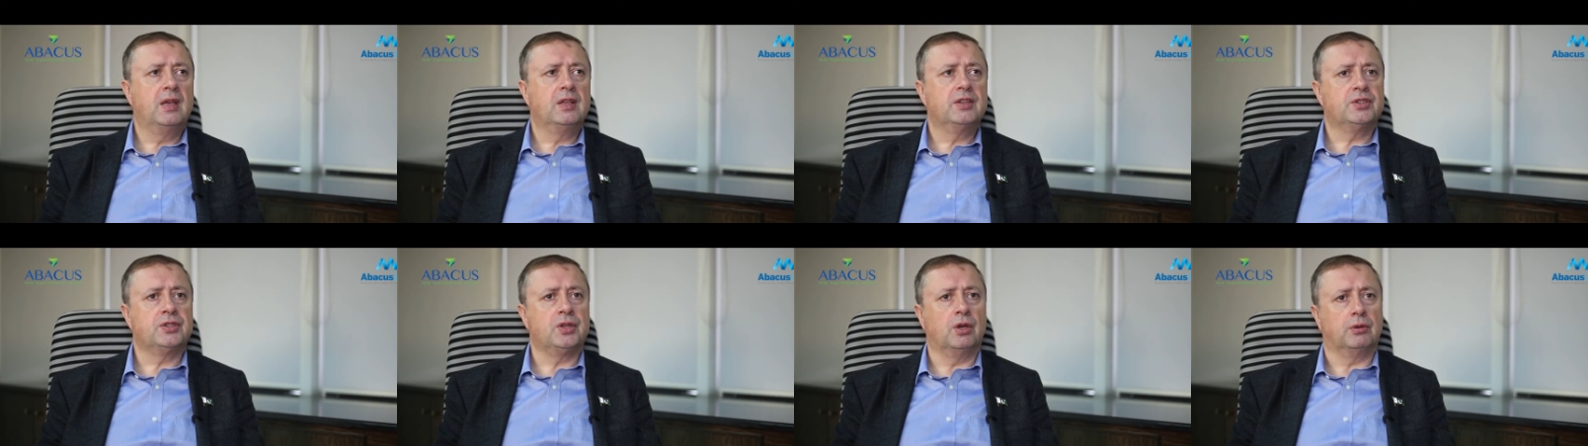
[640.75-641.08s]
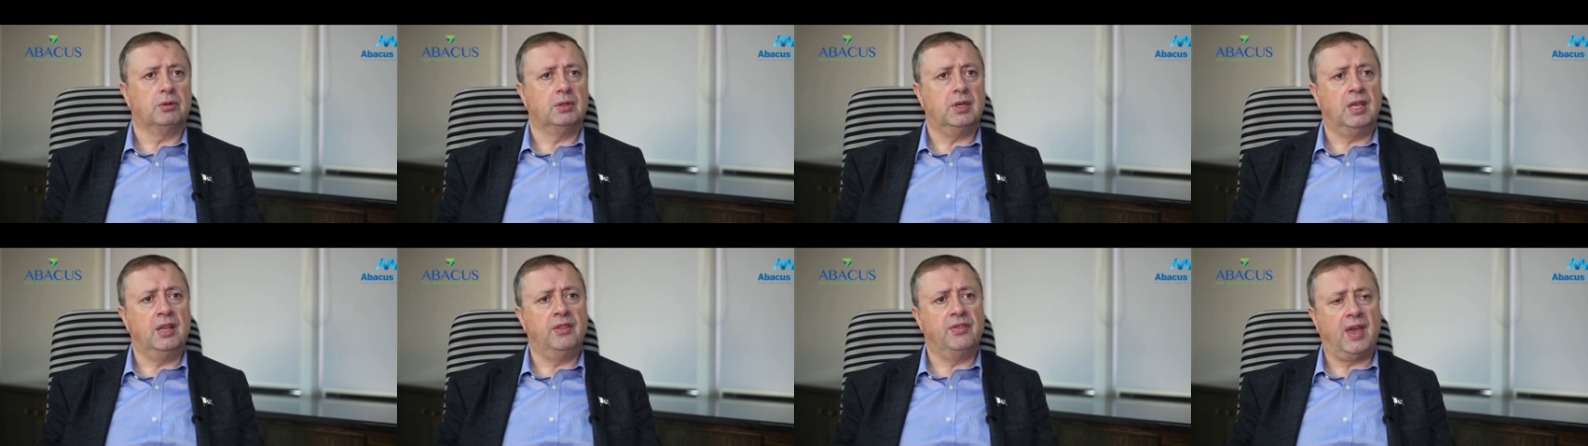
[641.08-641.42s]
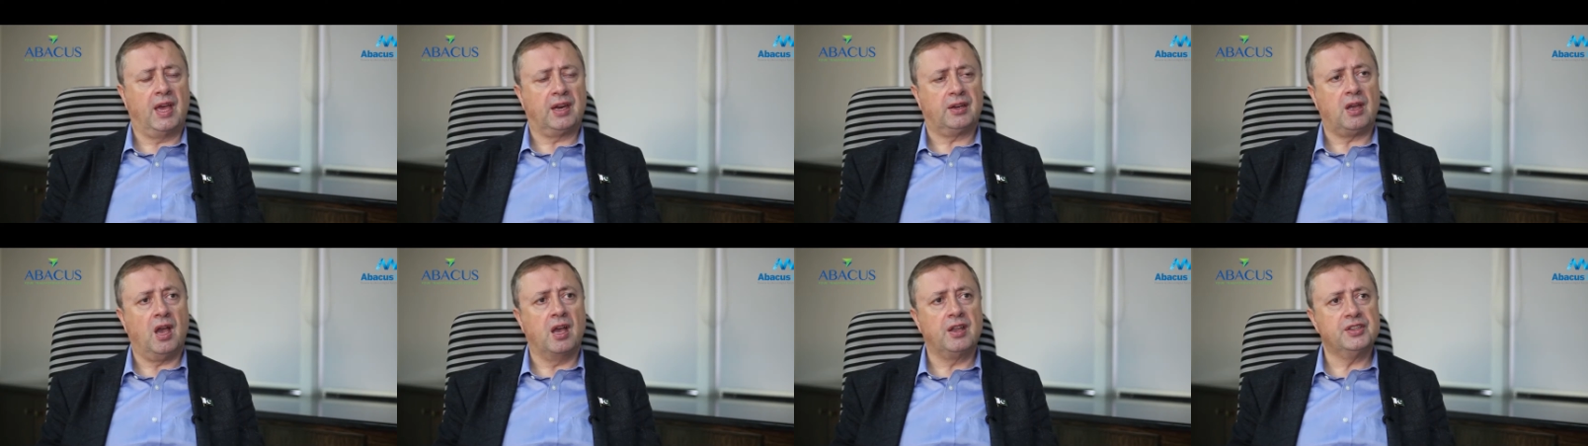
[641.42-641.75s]
So in
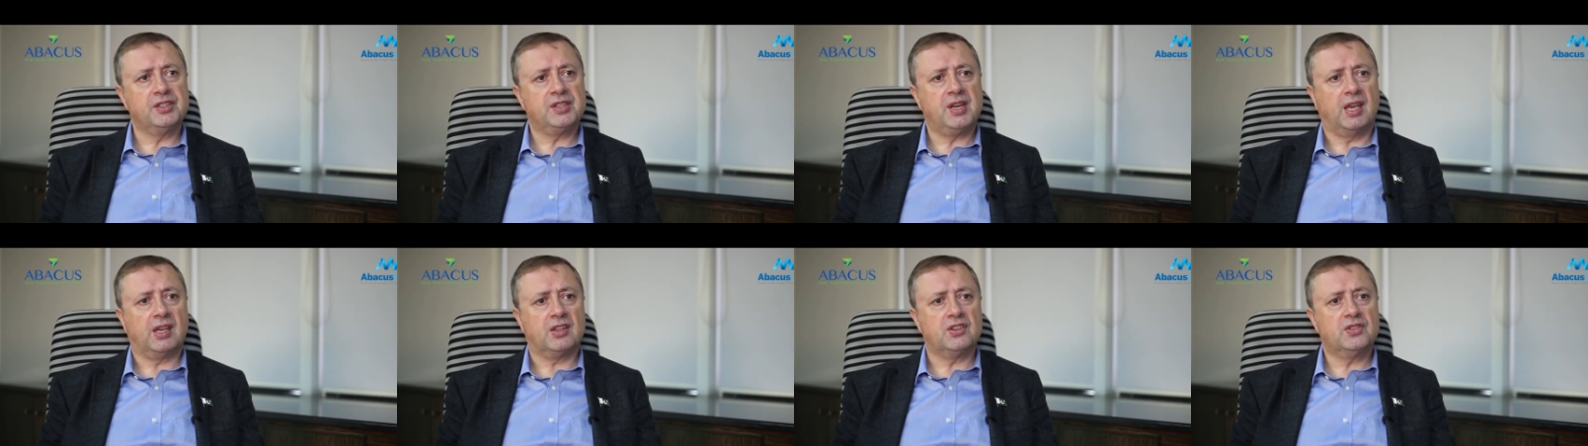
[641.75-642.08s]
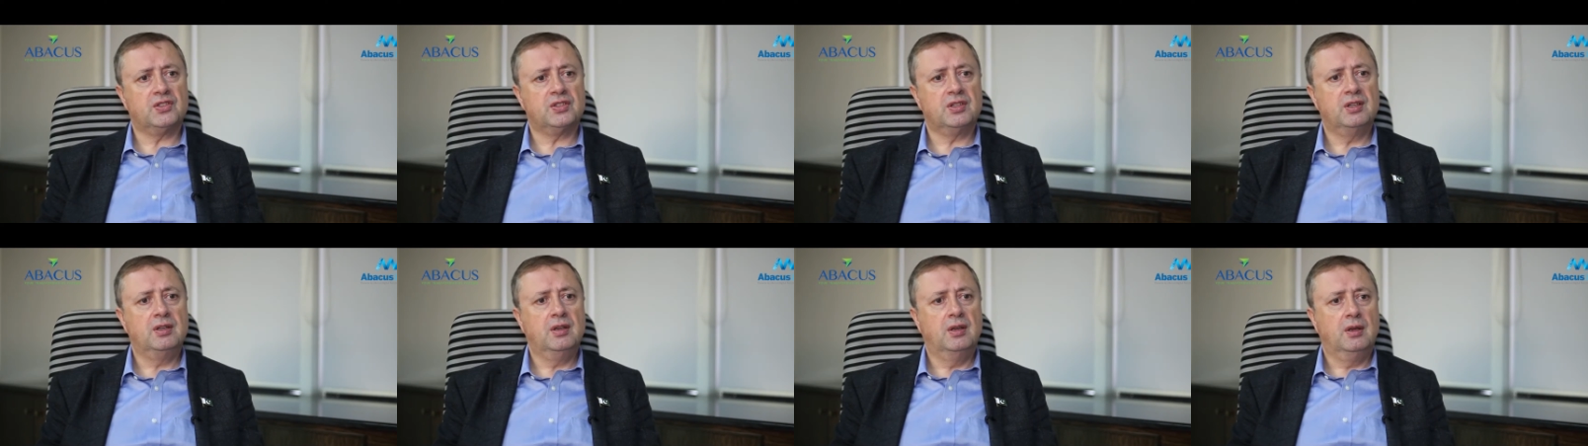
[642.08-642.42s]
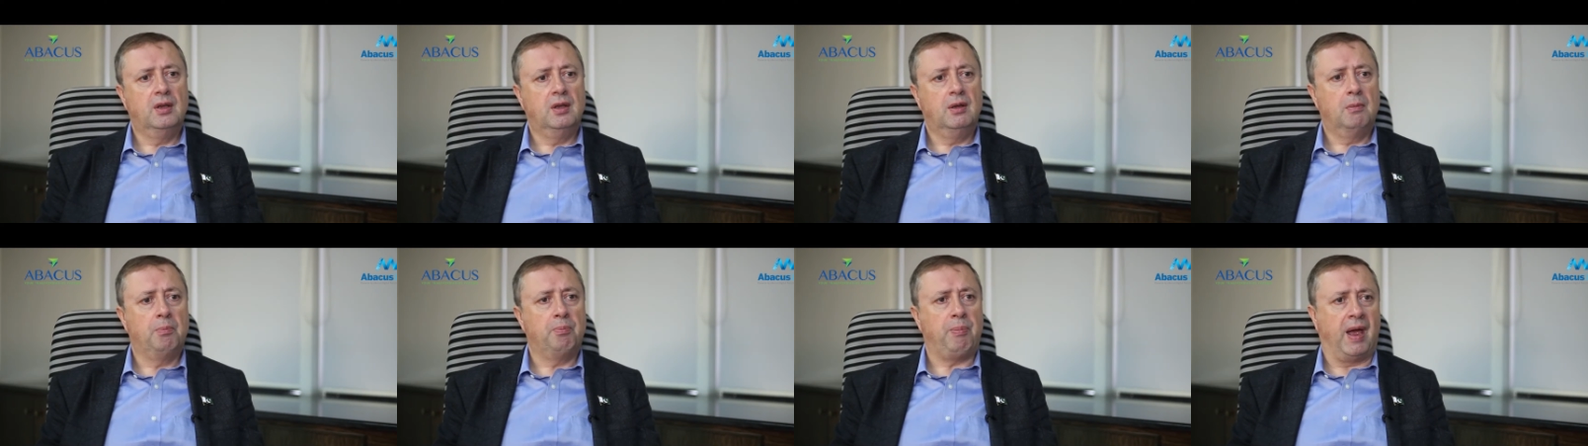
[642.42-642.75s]
that context,
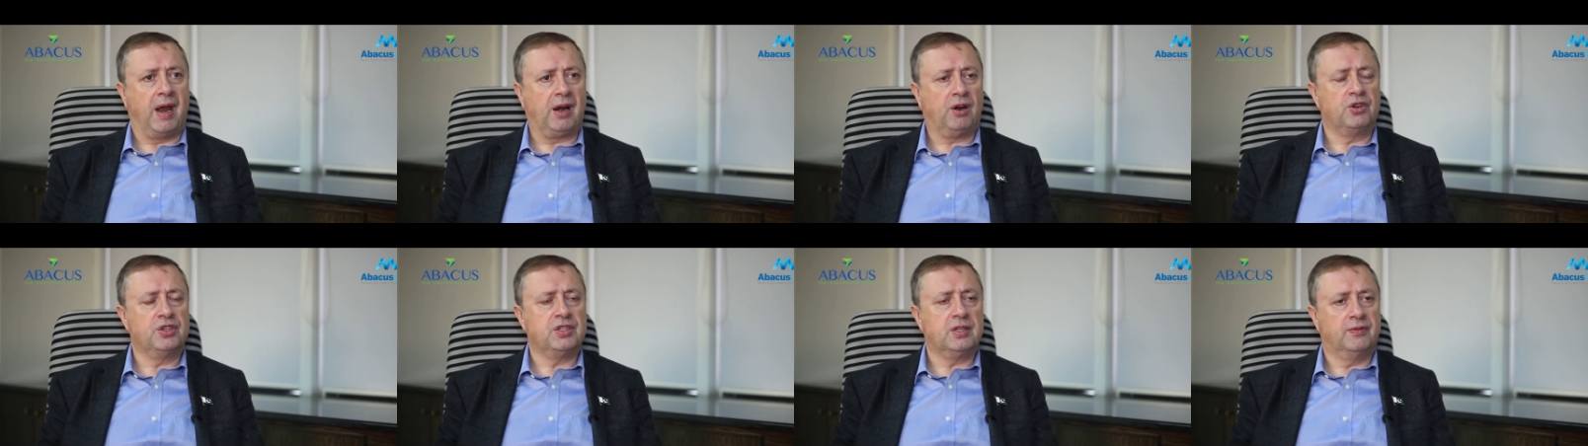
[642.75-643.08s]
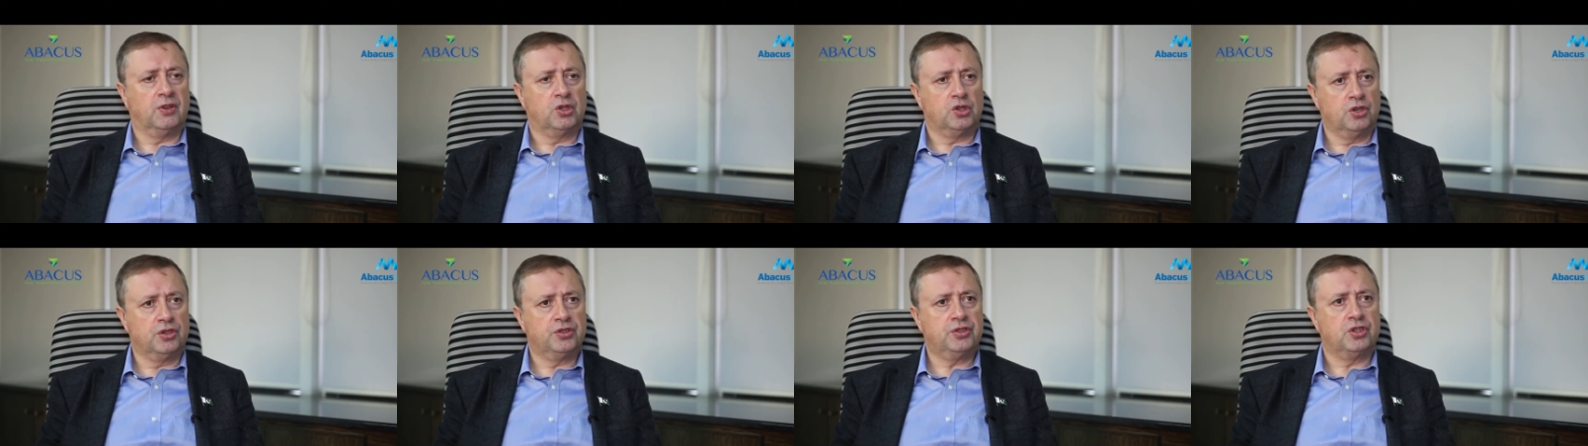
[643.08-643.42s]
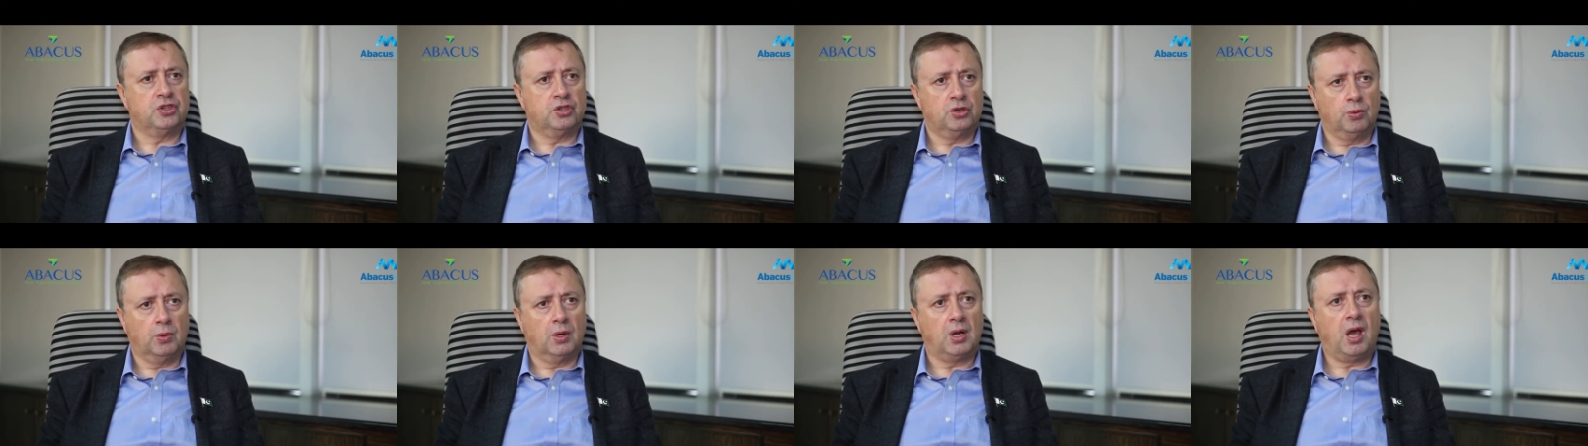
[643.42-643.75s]
bankers have
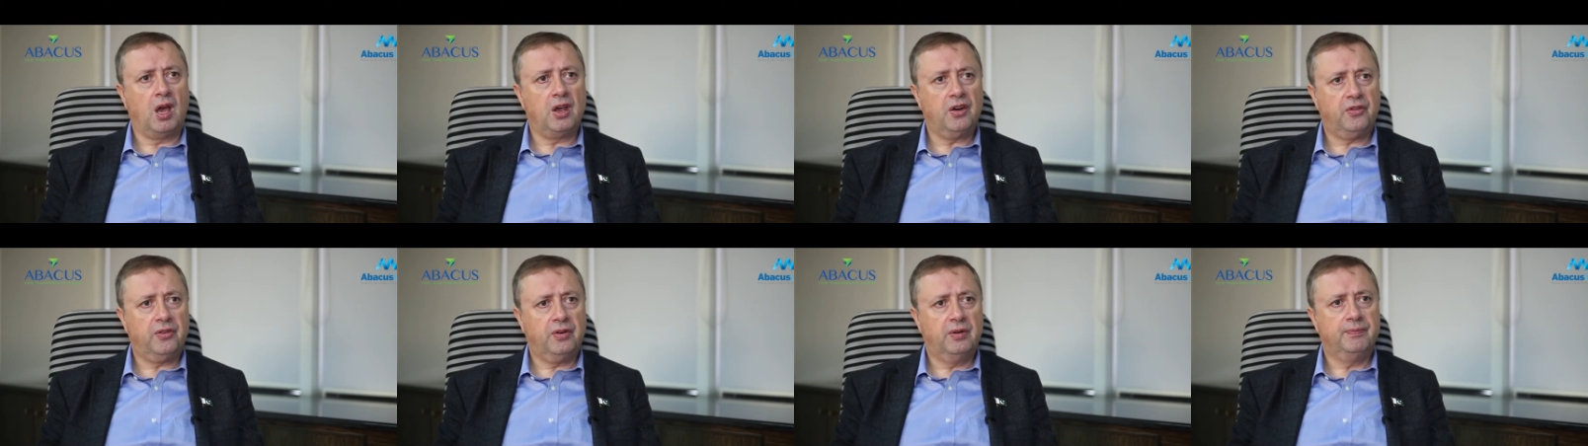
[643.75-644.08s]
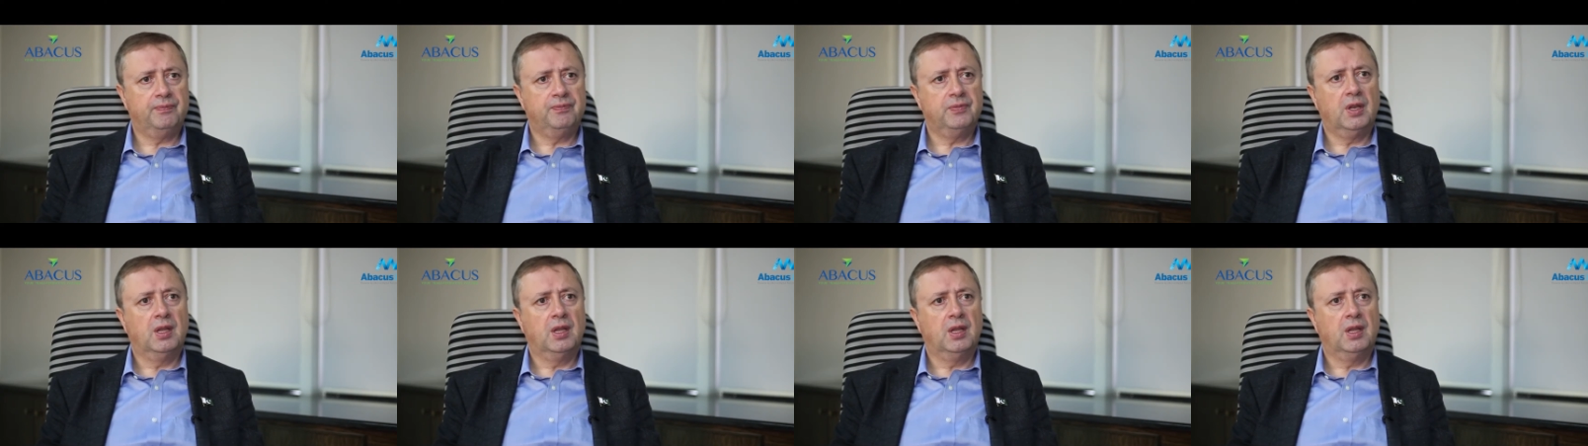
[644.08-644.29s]
adjusted to a lot,